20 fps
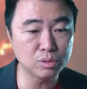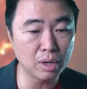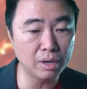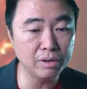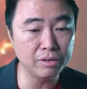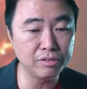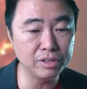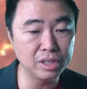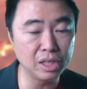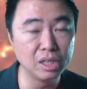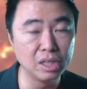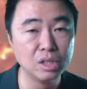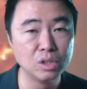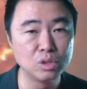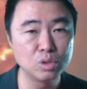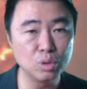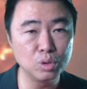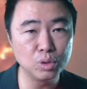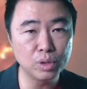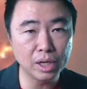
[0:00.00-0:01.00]
everything.
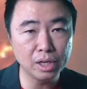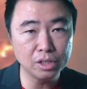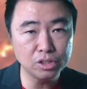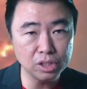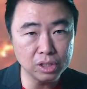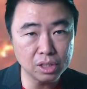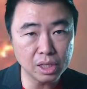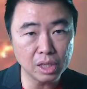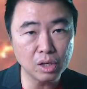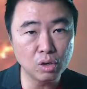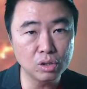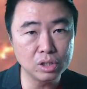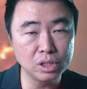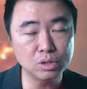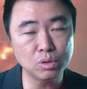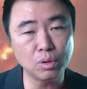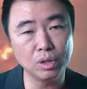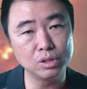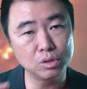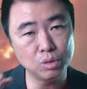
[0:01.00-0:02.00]
So you can actually take all
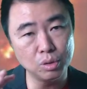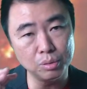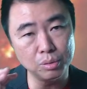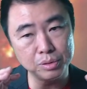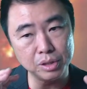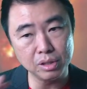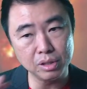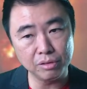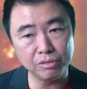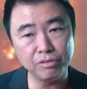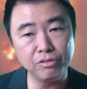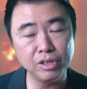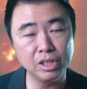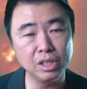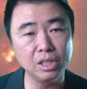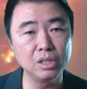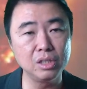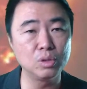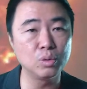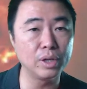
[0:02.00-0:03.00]
this transcription and feed
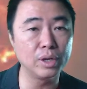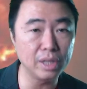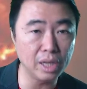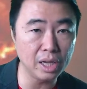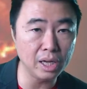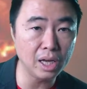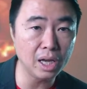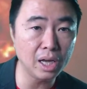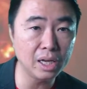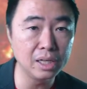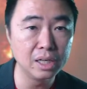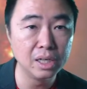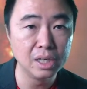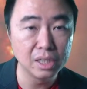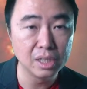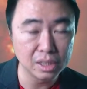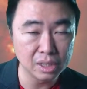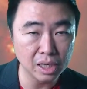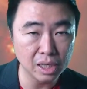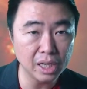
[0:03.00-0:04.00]
it into an AI.
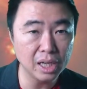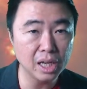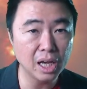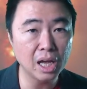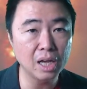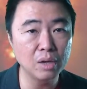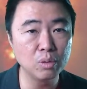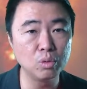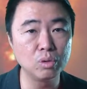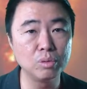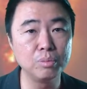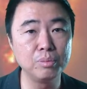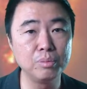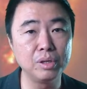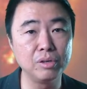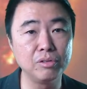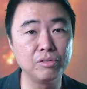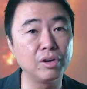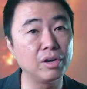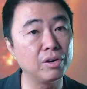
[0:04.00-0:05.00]
The AI would
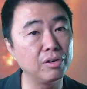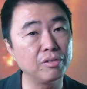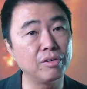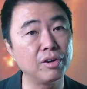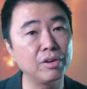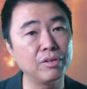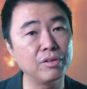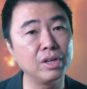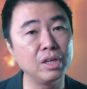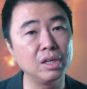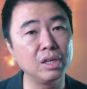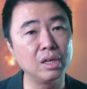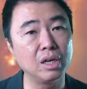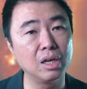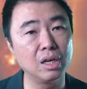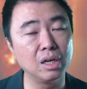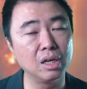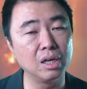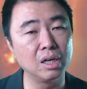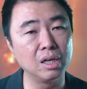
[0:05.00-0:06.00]
be very, very
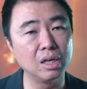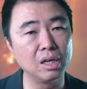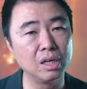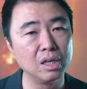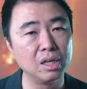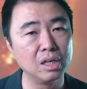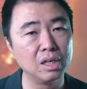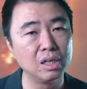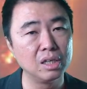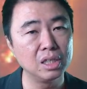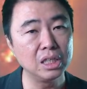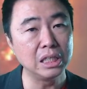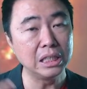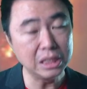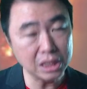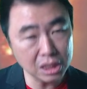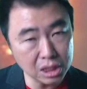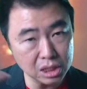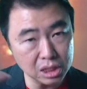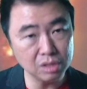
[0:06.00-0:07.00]

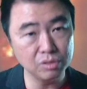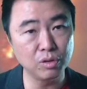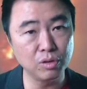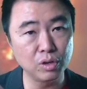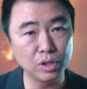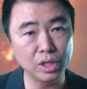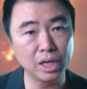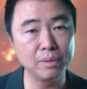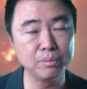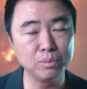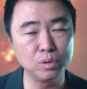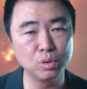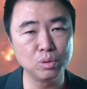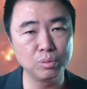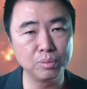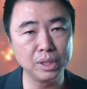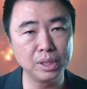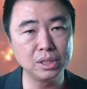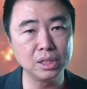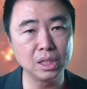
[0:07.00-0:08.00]
easy for them to
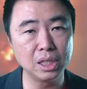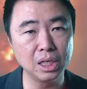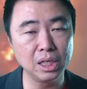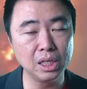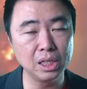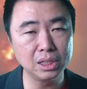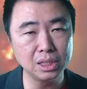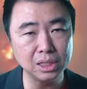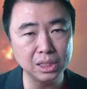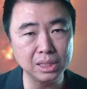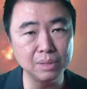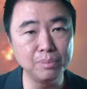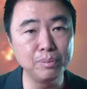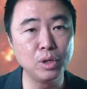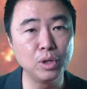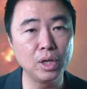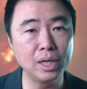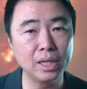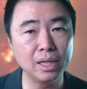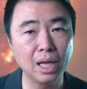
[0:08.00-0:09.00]
basically
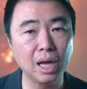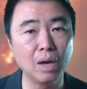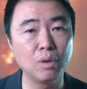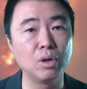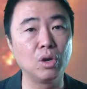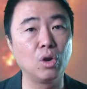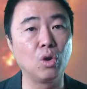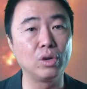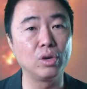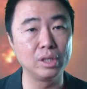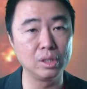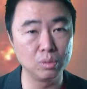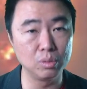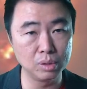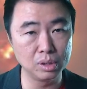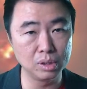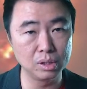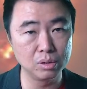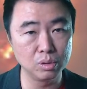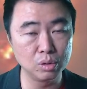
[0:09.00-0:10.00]
simulate how a lawyer
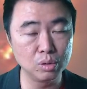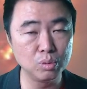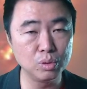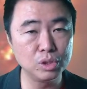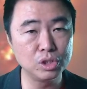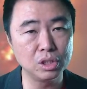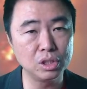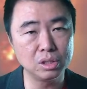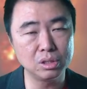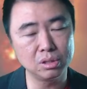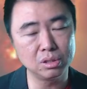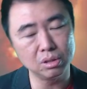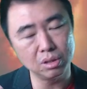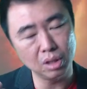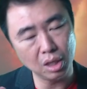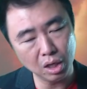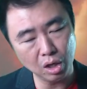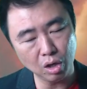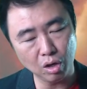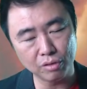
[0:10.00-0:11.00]
works, which is
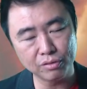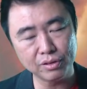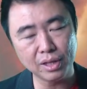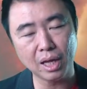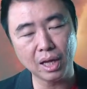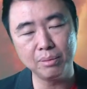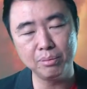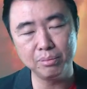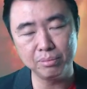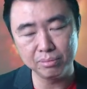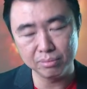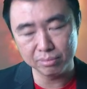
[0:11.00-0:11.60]
a lot of time